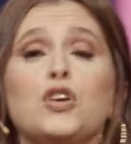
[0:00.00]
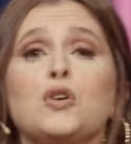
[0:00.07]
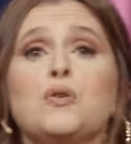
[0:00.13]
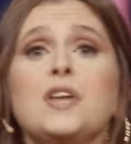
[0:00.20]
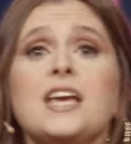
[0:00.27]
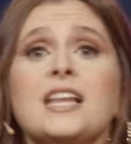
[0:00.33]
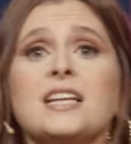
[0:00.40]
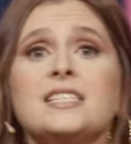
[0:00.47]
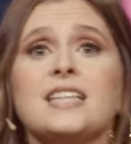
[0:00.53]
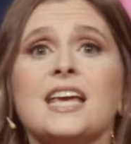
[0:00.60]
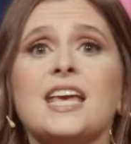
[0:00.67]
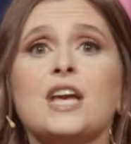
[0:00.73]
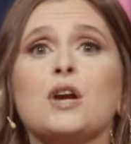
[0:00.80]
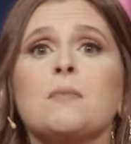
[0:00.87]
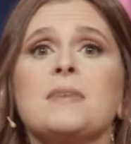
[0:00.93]
you needed to
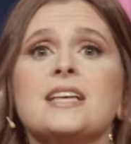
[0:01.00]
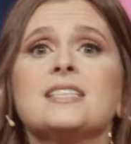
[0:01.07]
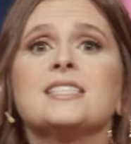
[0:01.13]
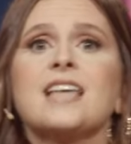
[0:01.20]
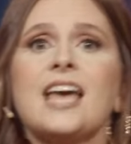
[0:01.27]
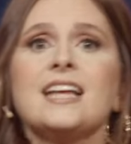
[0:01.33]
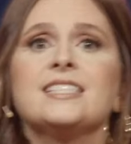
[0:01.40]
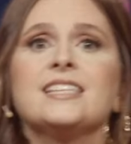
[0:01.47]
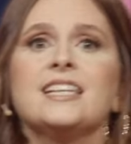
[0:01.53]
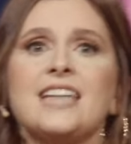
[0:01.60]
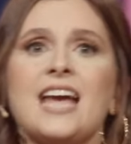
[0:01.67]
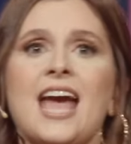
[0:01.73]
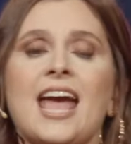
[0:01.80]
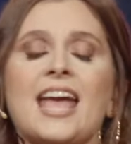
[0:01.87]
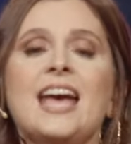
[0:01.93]
hear me say
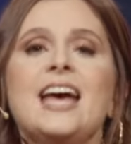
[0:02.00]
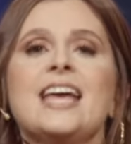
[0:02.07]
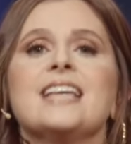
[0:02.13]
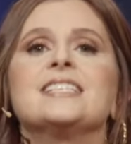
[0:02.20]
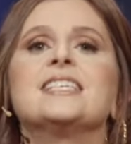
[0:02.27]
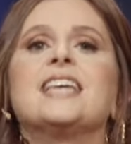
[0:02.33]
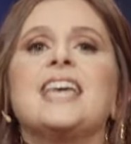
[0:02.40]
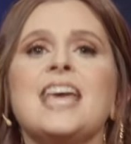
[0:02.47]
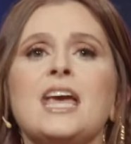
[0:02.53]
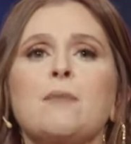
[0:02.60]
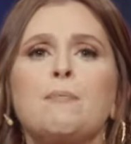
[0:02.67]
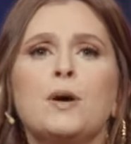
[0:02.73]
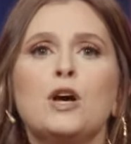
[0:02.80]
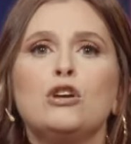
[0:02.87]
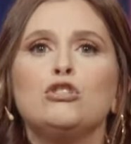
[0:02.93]
today is
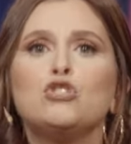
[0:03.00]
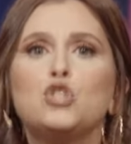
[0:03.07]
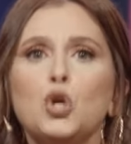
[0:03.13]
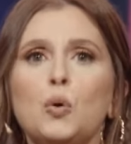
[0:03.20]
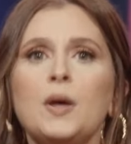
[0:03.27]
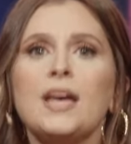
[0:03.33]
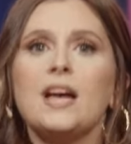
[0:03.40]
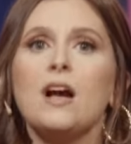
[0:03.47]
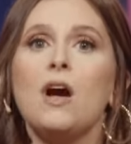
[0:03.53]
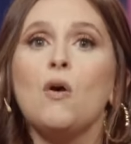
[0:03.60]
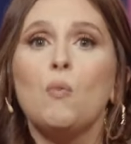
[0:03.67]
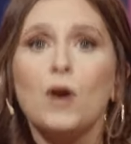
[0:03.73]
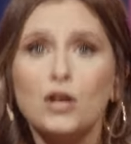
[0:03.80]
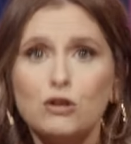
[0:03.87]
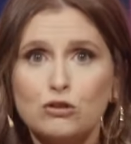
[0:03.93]
keep doing
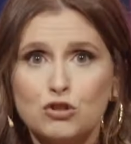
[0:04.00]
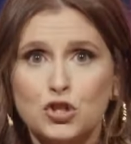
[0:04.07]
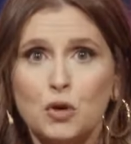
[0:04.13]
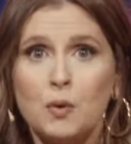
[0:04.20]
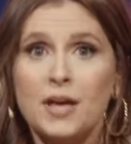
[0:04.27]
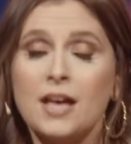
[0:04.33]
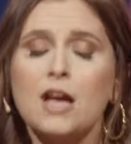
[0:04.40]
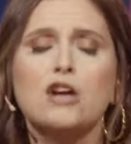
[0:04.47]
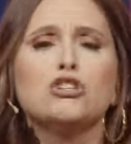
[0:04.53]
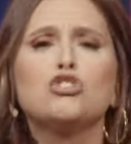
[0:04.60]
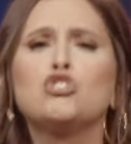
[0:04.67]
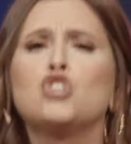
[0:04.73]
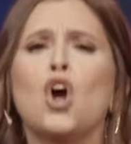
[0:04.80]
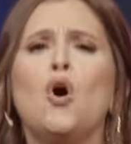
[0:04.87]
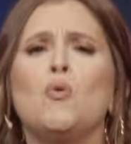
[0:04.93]
what you're
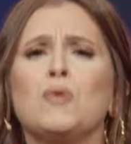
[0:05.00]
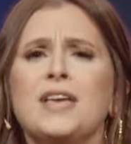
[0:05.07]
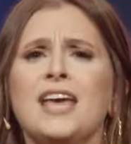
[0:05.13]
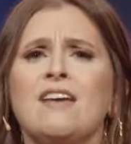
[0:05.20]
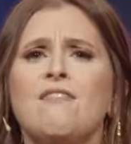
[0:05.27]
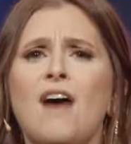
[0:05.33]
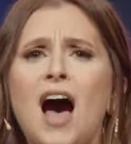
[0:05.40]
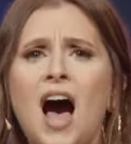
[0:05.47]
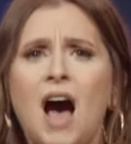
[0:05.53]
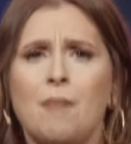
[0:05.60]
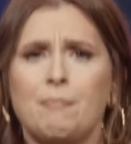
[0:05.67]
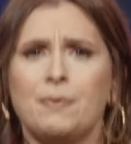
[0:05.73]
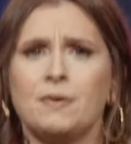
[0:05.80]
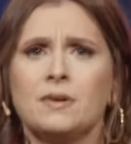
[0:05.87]
doing. Don't give up.